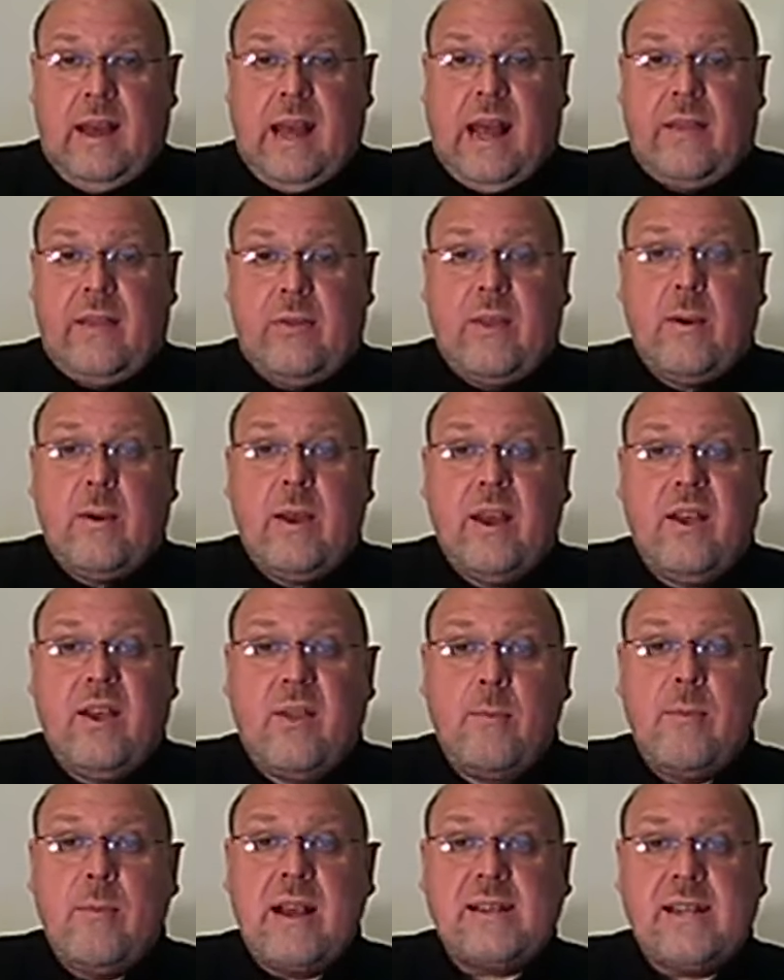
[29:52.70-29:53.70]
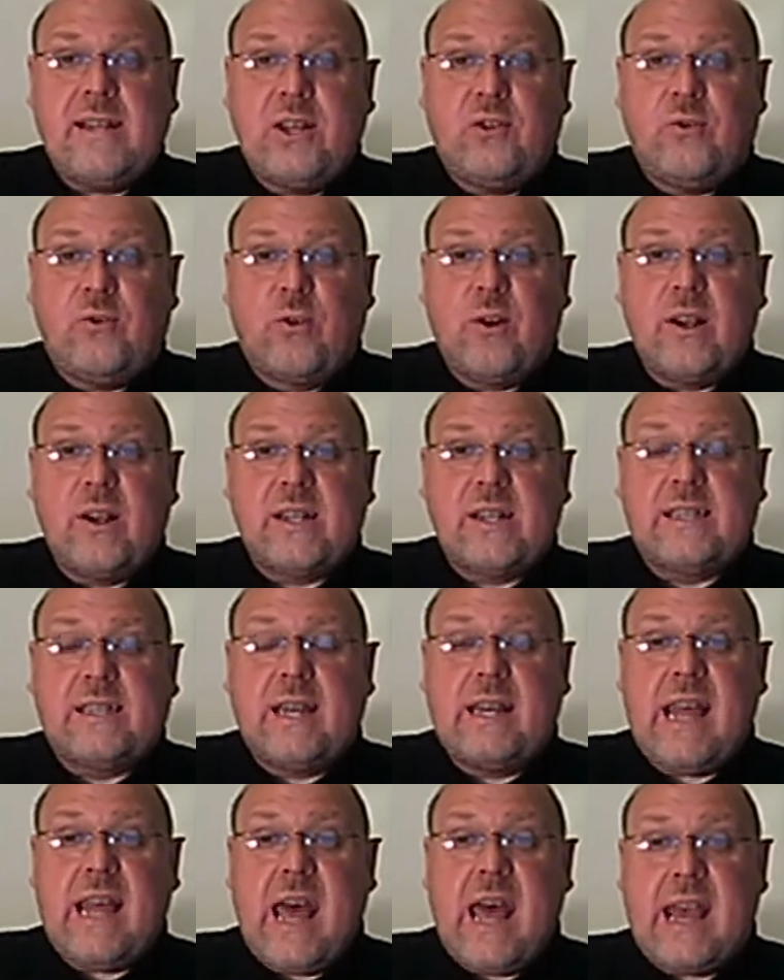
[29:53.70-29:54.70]
And the, the message for us
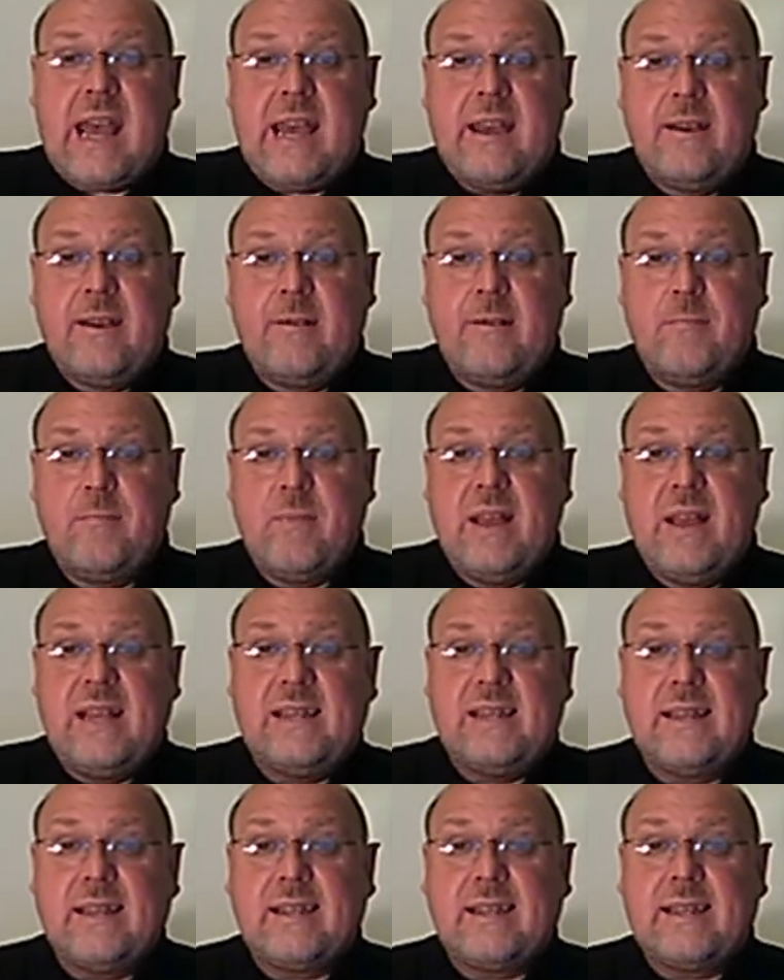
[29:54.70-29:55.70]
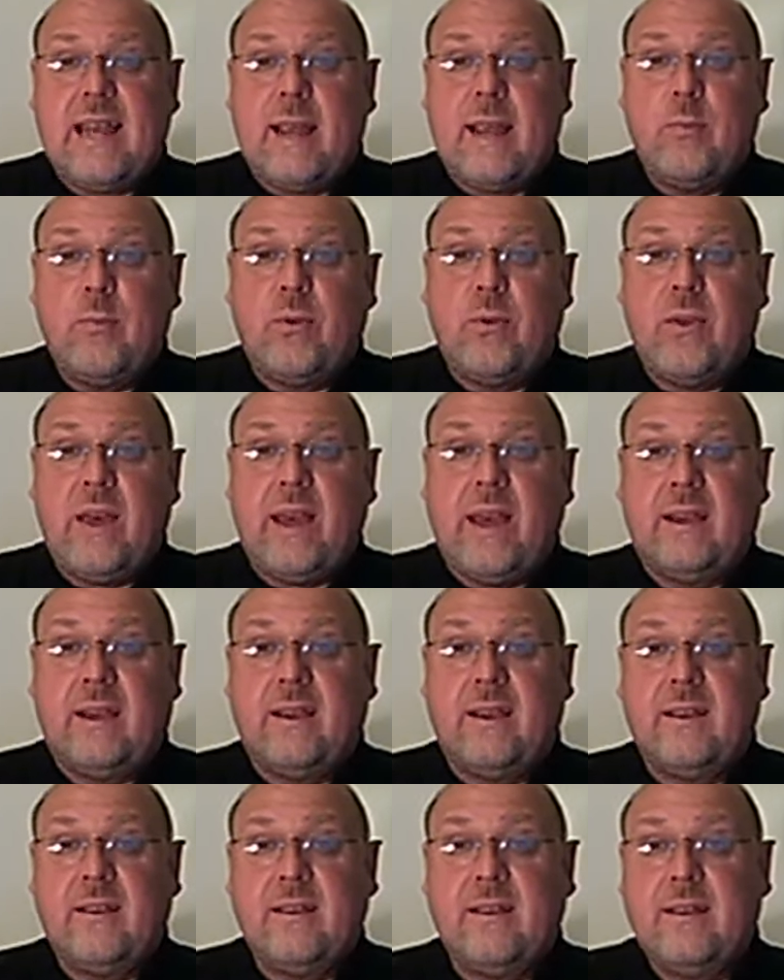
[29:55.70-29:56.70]
today is the same thing.
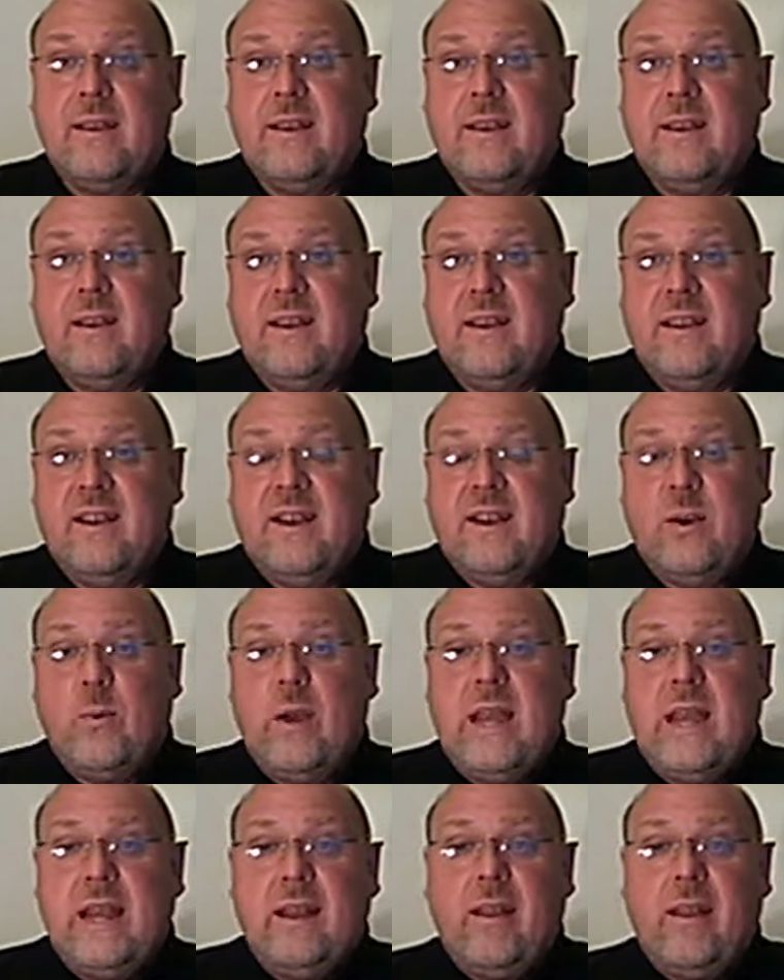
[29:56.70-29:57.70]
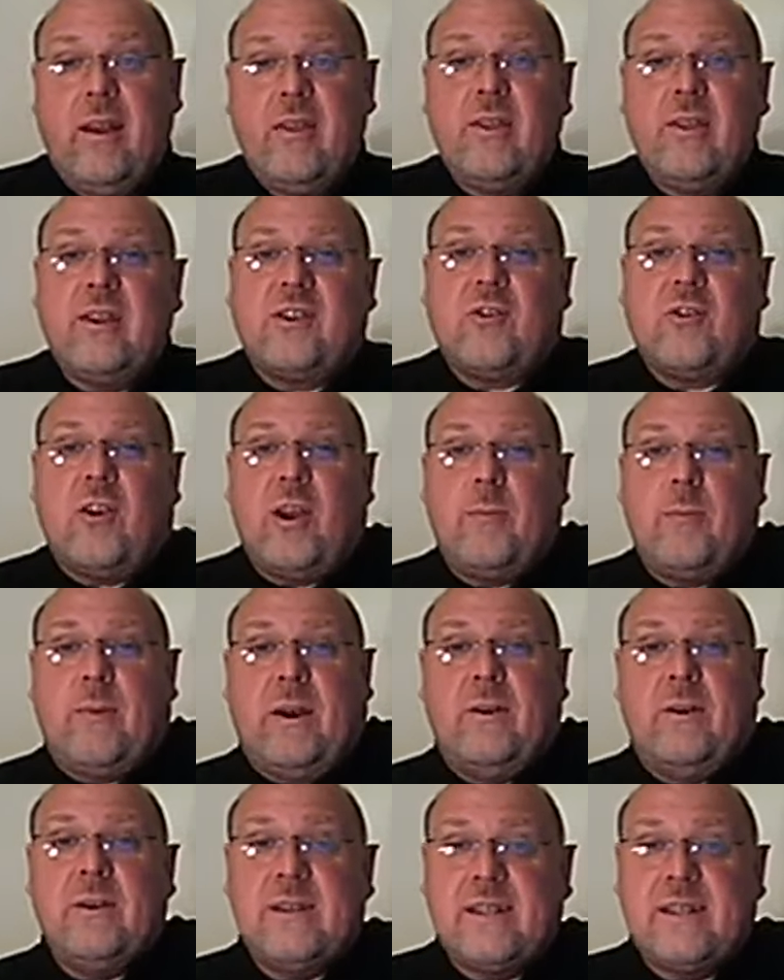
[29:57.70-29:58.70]
We, like the dry
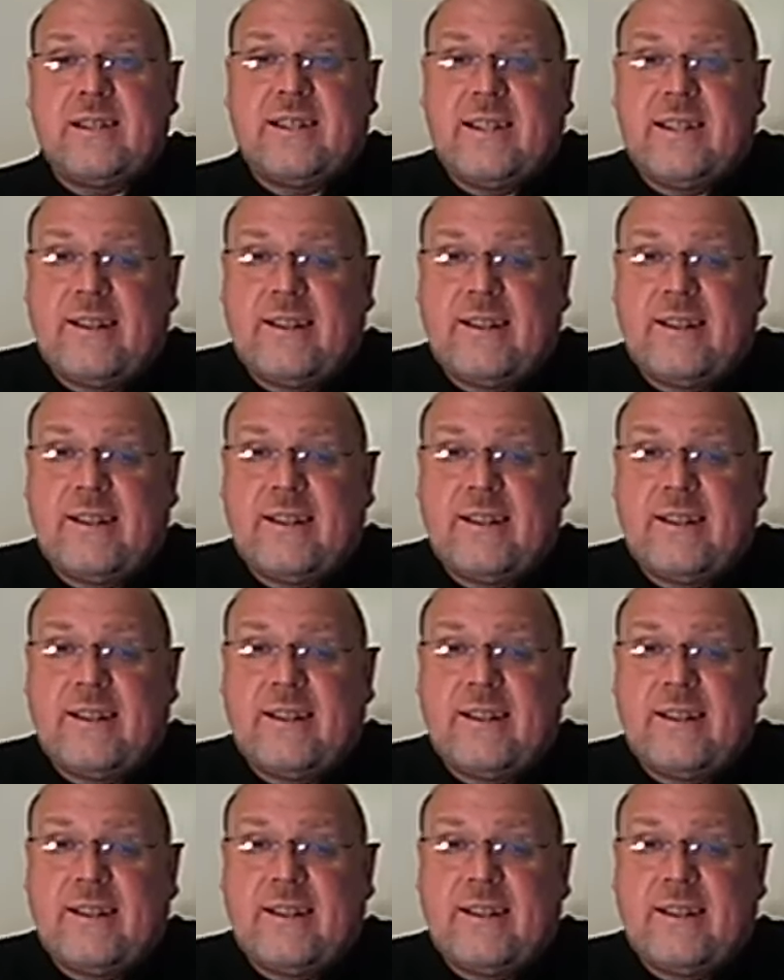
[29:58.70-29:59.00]
bones,